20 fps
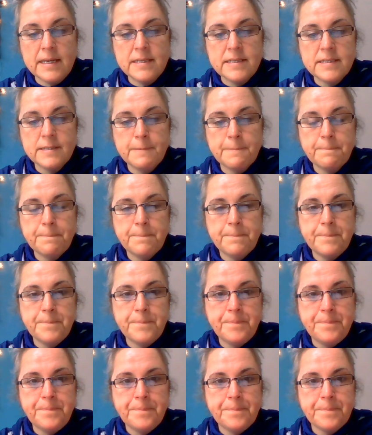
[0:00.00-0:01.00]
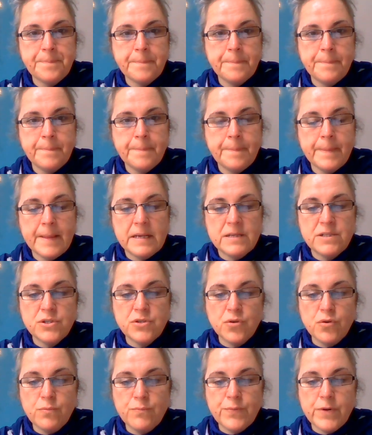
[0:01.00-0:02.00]
it. A
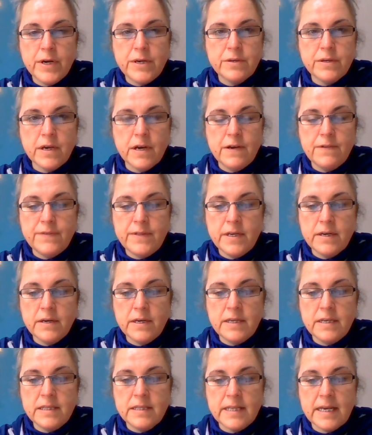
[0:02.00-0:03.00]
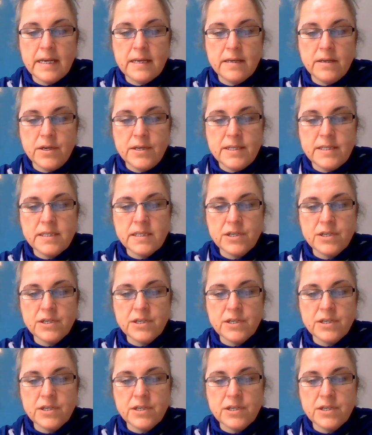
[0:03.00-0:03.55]
storm broke over the island that night,